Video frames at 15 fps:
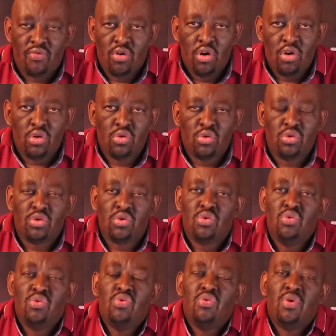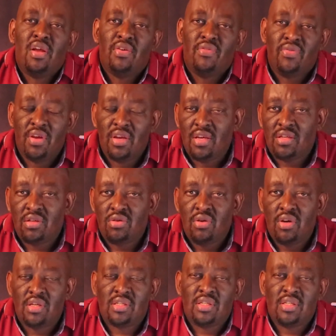gone to school and finished your